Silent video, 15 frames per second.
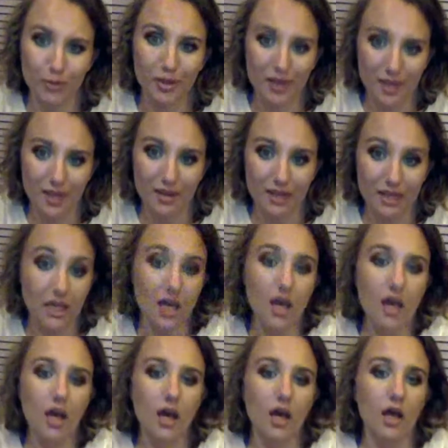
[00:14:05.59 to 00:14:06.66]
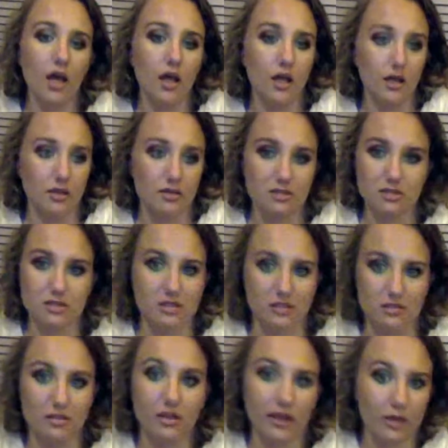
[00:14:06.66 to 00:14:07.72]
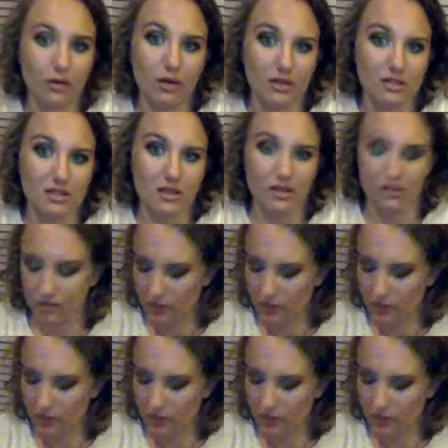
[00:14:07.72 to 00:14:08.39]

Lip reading: within. Like you got sun.